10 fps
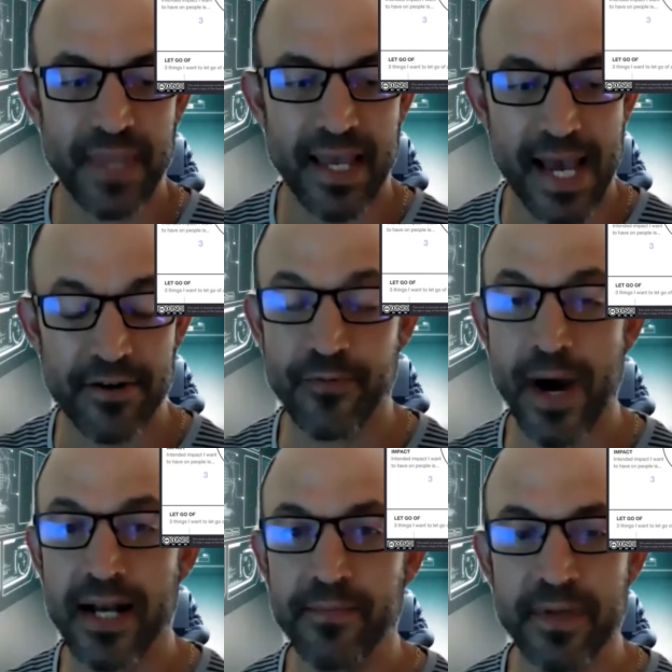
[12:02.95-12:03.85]
And it
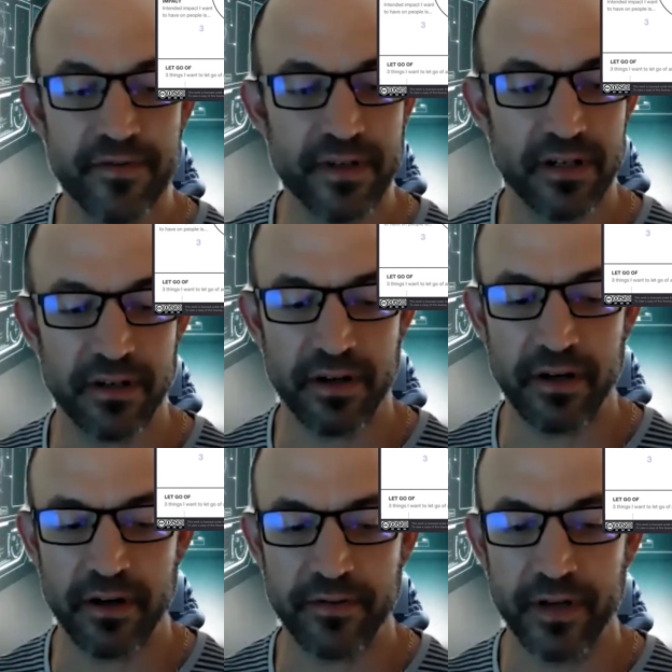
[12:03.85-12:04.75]
reminded me
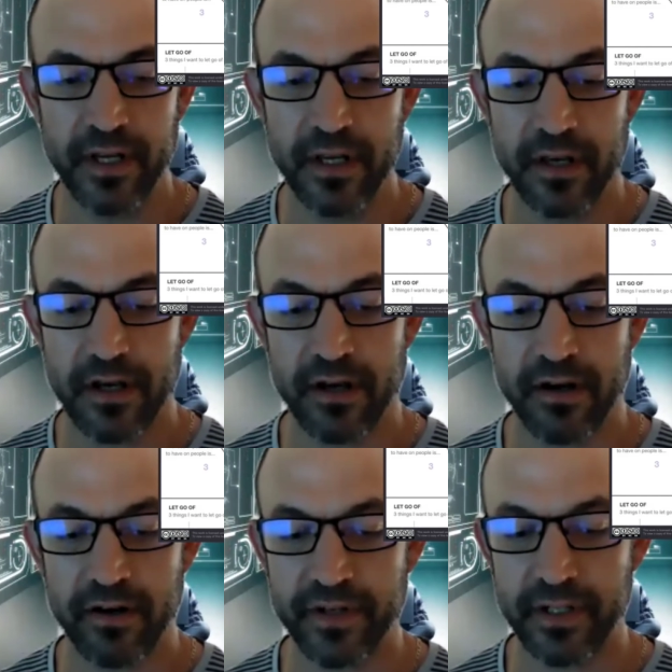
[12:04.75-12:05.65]
of
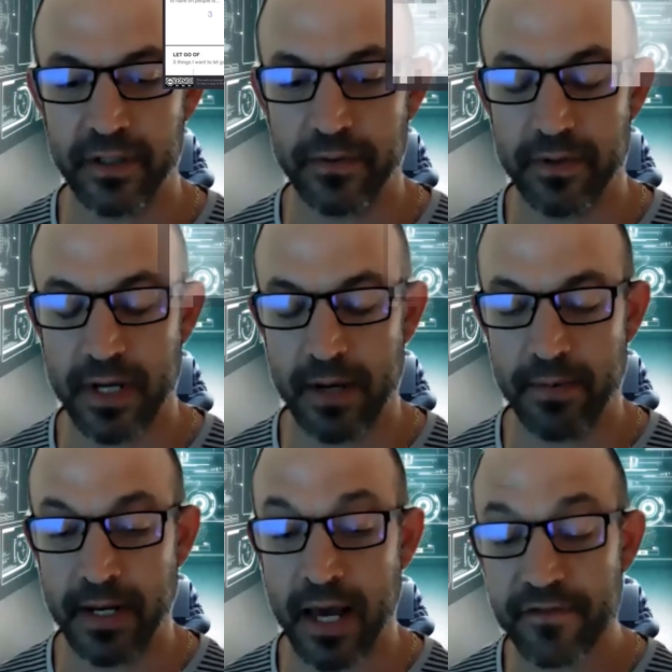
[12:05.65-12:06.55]

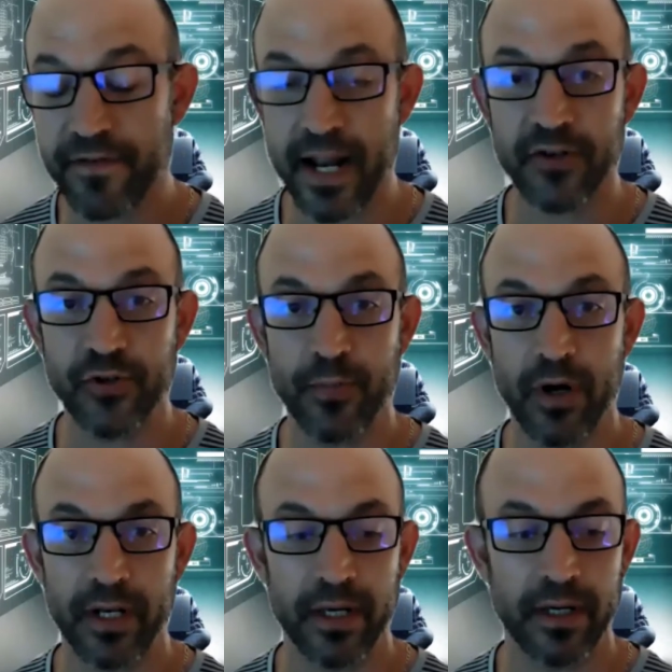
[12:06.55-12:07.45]
another financial
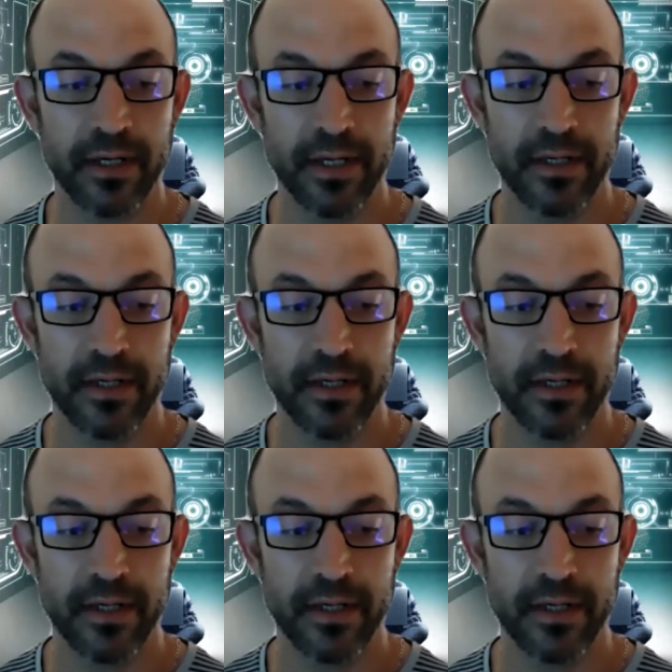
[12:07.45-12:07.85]
modeler